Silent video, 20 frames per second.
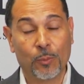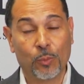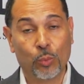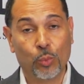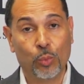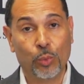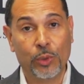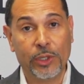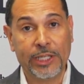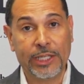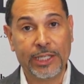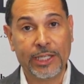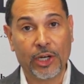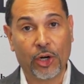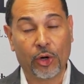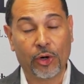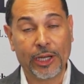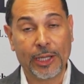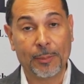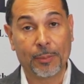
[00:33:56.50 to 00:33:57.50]
we
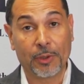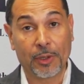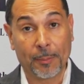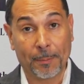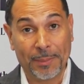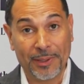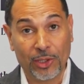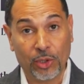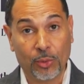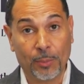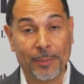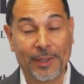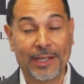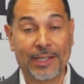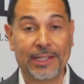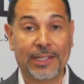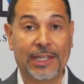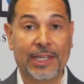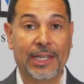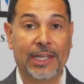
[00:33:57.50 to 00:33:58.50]
are able to bill
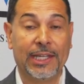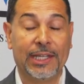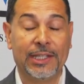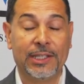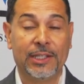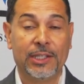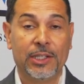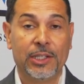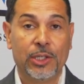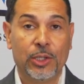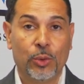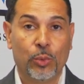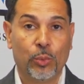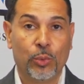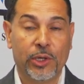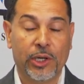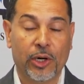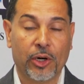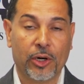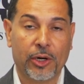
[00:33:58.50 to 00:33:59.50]
Medicaid,
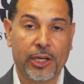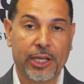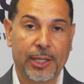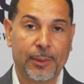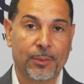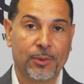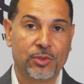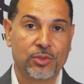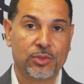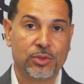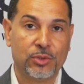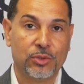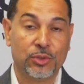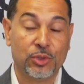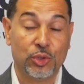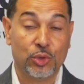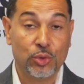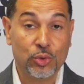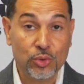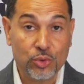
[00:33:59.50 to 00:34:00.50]
we are able to
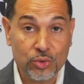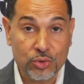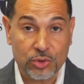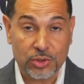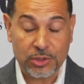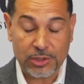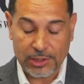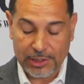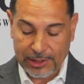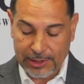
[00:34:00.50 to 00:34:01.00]
use